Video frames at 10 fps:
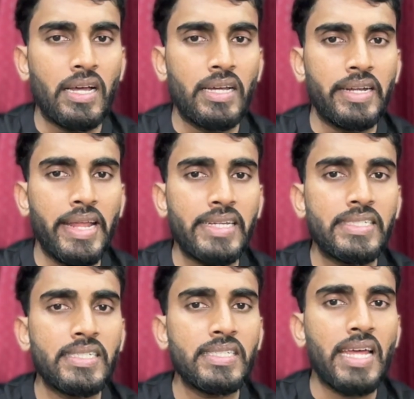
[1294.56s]
Next
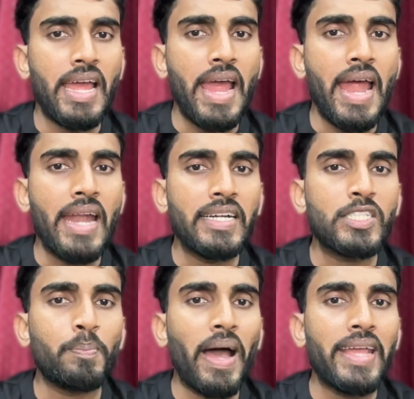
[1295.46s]
is and
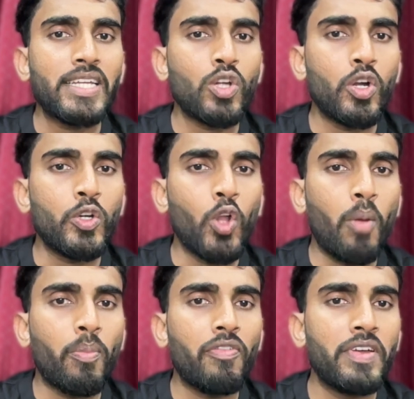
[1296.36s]
spikes on top
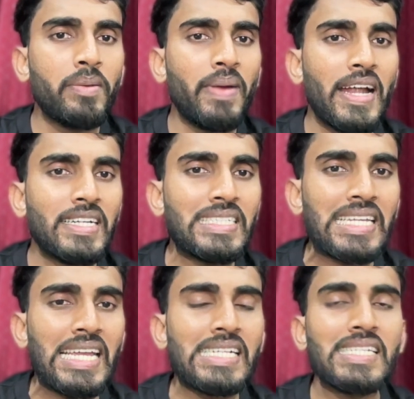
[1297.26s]
of him and
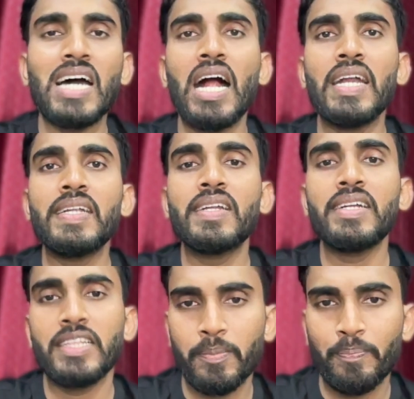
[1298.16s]
scales
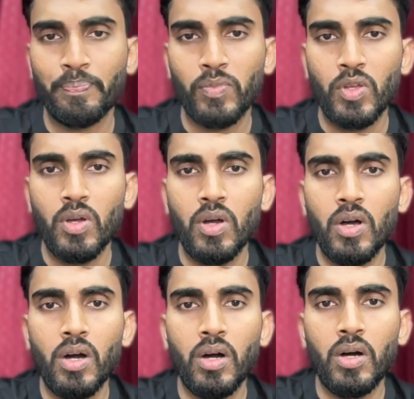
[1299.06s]
underneath.
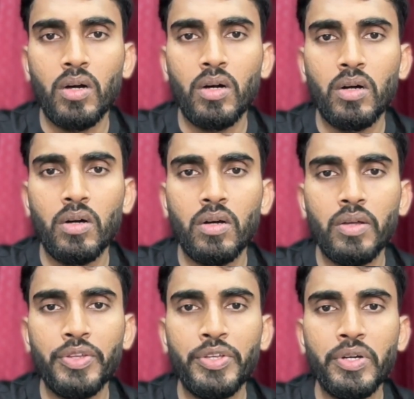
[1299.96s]
Uh,
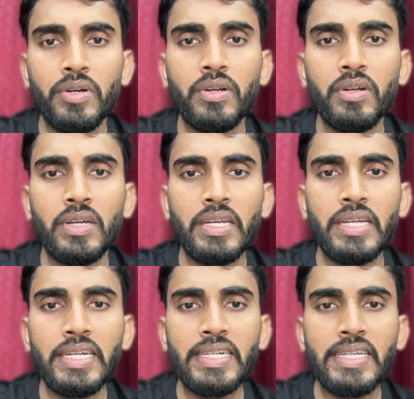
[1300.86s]
Here
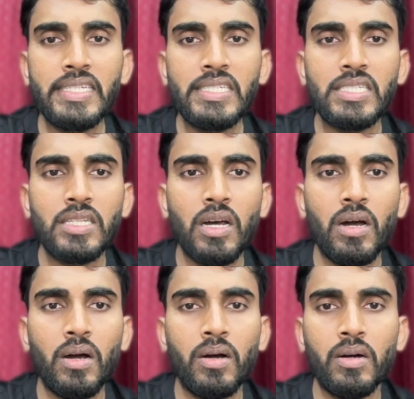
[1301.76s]
it is
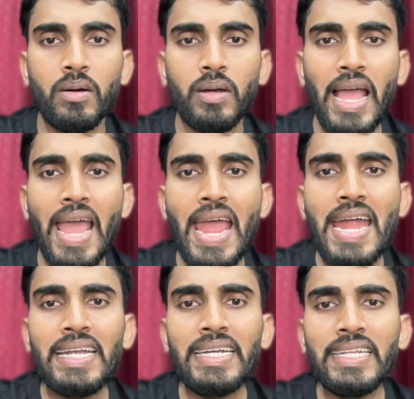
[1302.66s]

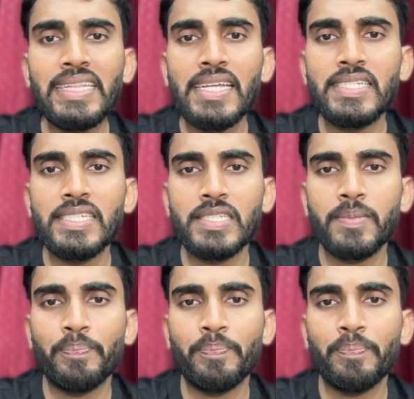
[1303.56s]
antithesis.